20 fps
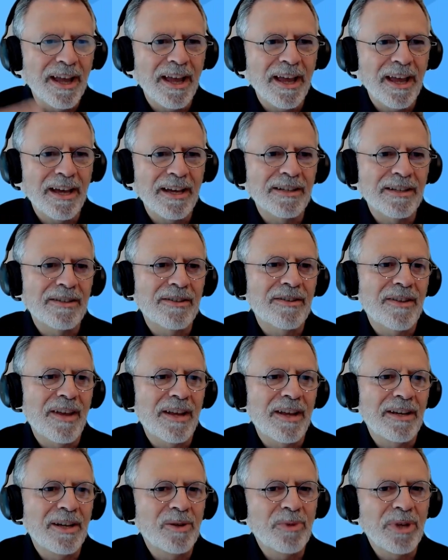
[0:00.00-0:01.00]
and they
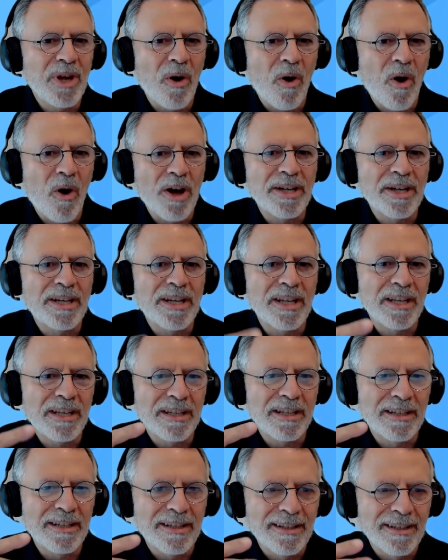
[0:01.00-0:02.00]
need to be
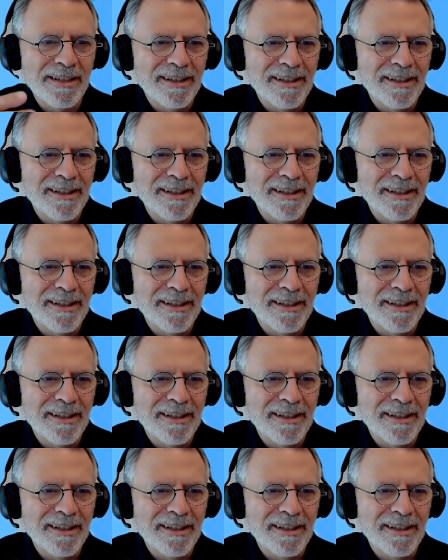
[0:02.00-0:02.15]
audited